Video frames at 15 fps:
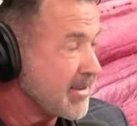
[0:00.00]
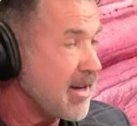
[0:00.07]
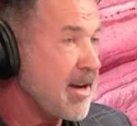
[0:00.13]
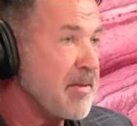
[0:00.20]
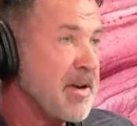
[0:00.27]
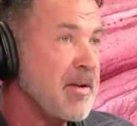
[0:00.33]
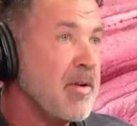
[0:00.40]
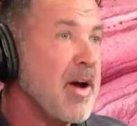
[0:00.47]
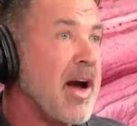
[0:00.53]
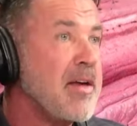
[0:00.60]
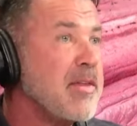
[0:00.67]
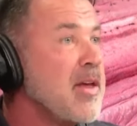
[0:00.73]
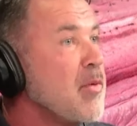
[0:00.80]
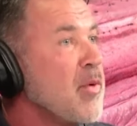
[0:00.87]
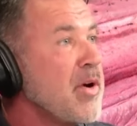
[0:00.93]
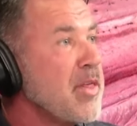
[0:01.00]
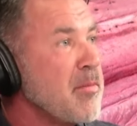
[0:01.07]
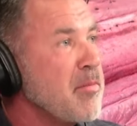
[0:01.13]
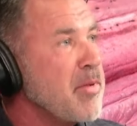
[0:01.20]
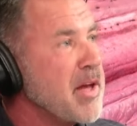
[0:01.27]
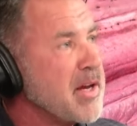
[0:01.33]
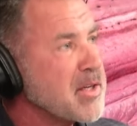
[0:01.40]
I mean, I think one of the
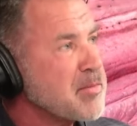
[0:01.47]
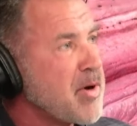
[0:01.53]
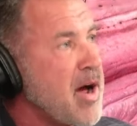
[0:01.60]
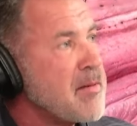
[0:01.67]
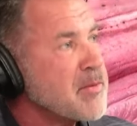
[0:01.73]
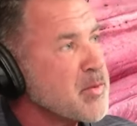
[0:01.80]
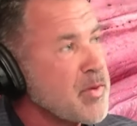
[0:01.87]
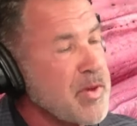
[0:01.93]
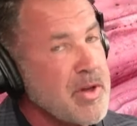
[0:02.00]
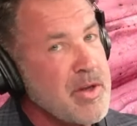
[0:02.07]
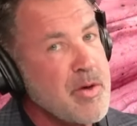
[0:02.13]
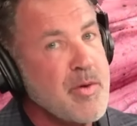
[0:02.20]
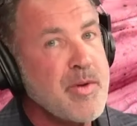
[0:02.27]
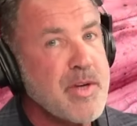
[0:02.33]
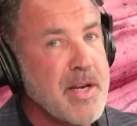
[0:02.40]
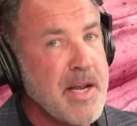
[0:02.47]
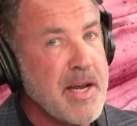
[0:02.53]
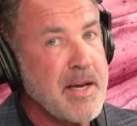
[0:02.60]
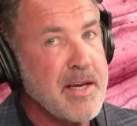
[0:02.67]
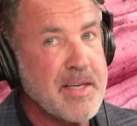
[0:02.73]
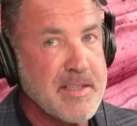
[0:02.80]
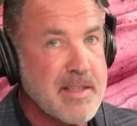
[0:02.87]
biggest problems with the youth
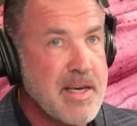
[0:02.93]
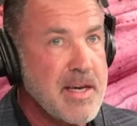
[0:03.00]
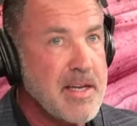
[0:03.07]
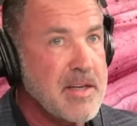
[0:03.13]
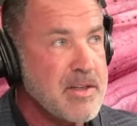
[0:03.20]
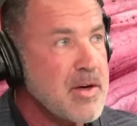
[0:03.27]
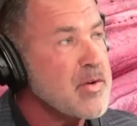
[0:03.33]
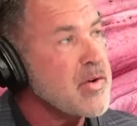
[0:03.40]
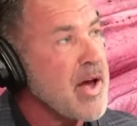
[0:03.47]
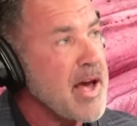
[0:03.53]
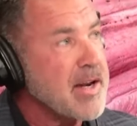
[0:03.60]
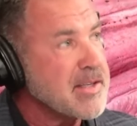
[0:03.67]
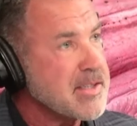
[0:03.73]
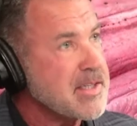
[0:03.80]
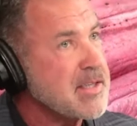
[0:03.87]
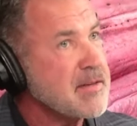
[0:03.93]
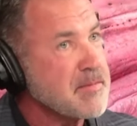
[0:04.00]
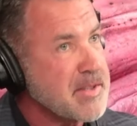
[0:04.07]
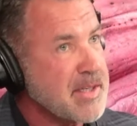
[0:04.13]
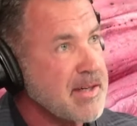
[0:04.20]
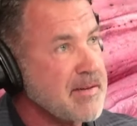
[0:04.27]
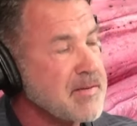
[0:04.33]
today is they don't know how to see
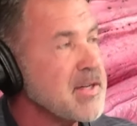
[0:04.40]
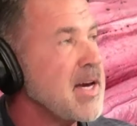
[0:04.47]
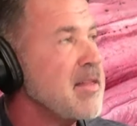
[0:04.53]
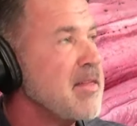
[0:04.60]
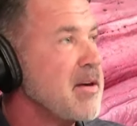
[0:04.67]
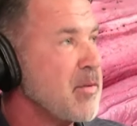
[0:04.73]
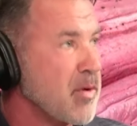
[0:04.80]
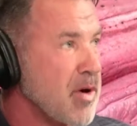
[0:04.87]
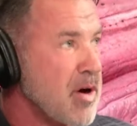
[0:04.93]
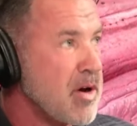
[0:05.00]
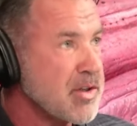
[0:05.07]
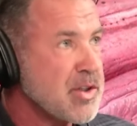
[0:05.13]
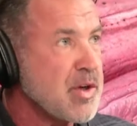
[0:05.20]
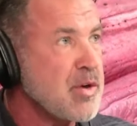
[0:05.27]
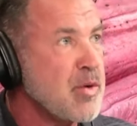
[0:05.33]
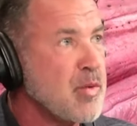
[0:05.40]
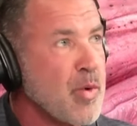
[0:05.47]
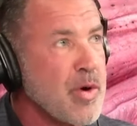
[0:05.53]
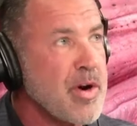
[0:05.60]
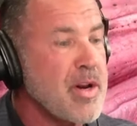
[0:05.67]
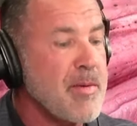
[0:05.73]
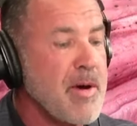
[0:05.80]
themselves. I think we're all so
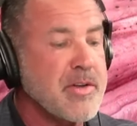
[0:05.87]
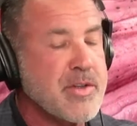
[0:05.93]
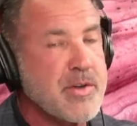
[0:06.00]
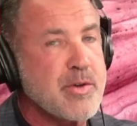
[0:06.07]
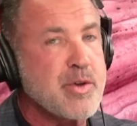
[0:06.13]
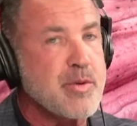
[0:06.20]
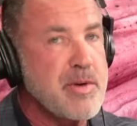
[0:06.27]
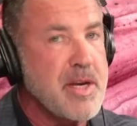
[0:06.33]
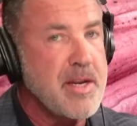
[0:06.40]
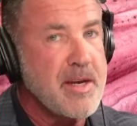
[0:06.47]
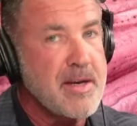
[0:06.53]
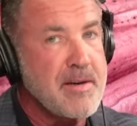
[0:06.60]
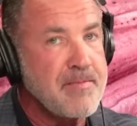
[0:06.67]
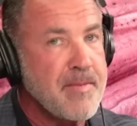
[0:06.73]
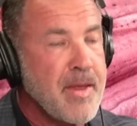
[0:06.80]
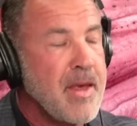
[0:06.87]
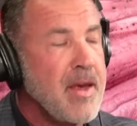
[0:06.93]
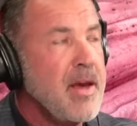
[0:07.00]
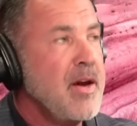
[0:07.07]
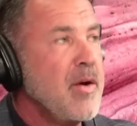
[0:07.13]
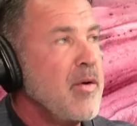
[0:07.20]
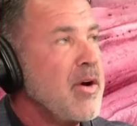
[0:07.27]
worried about social media.
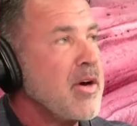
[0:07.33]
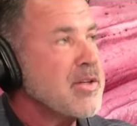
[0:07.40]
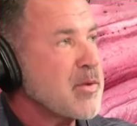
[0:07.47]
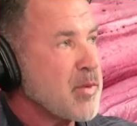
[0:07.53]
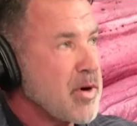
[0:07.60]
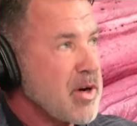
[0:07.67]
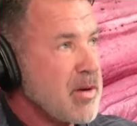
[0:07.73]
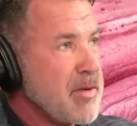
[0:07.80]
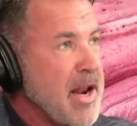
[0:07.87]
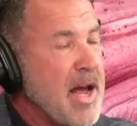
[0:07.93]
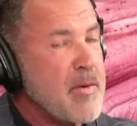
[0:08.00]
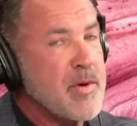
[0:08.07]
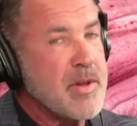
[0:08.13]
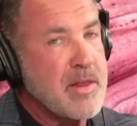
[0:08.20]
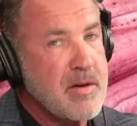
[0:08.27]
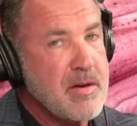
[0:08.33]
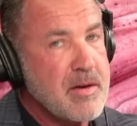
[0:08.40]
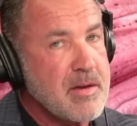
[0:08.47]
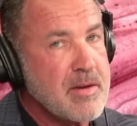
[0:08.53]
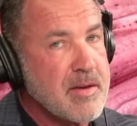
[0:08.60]
We're also worried about how we look,